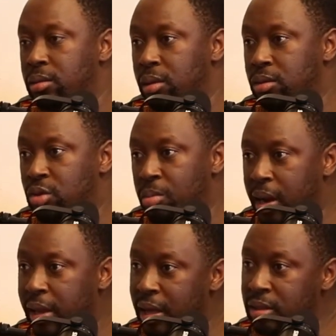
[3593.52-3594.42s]

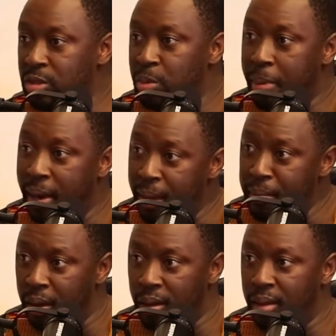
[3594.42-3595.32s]
somebody else's
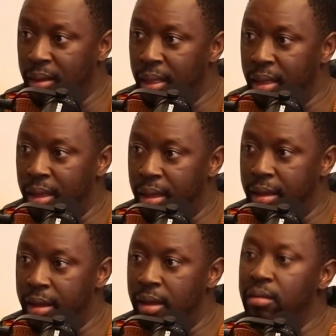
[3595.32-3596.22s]
playbook
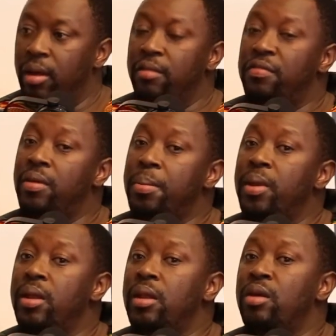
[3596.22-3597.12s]
and
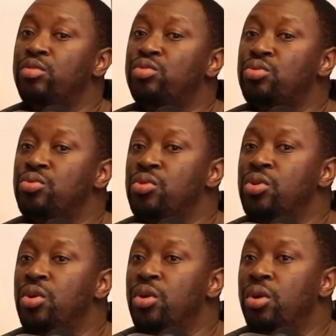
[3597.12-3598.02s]
flipping it into
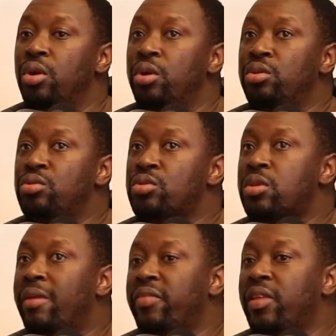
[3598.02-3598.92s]

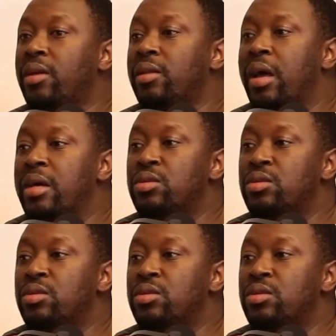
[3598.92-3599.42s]
something that's